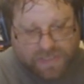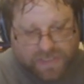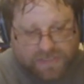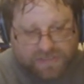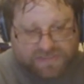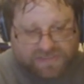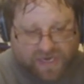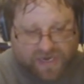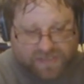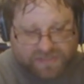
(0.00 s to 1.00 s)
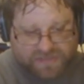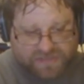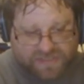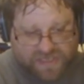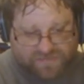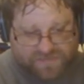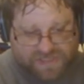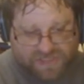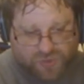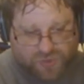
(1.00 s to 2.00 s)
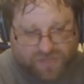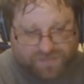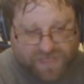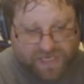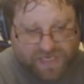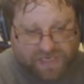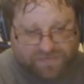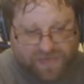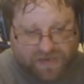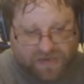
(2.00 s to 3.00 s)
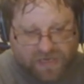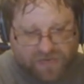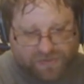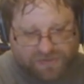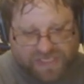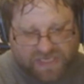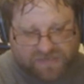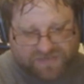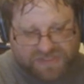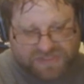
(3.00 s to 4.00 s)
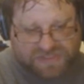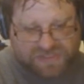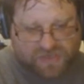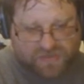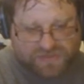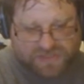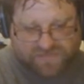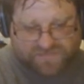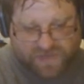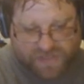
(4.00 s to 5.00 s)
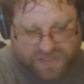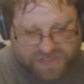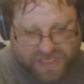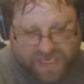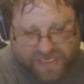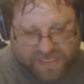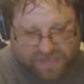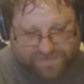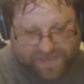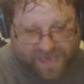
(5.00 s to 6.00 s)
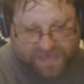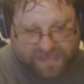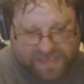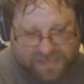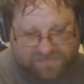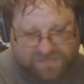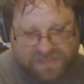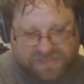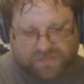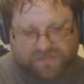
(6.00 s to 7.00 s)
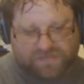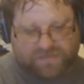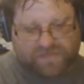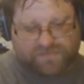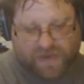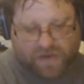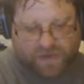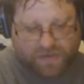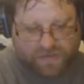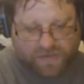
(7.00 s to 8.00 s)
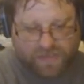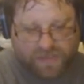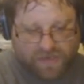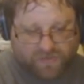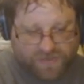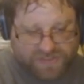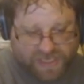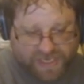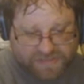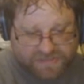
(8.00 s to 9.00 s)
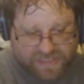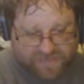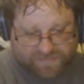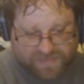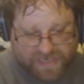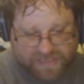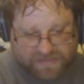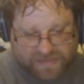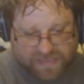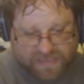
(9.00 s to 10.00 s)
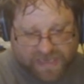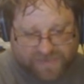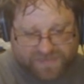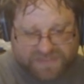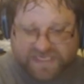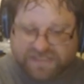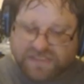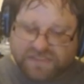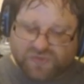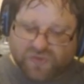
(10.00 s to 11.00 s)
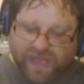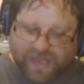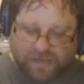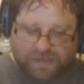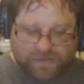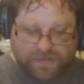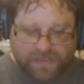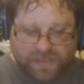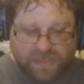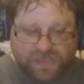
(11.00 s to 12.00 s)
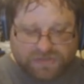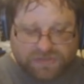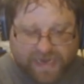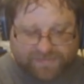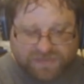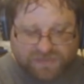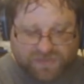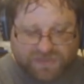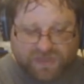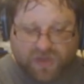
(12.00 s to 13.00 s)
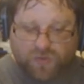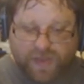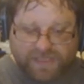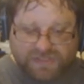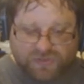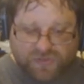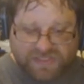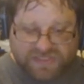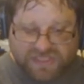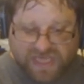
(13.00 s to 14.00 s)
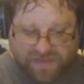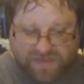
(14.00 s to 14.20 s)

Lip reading: The stars of two competing paranormal television shows converge on an abandoned amusement park, which ends up being the epicenter to hell. Trapped with no way to escape,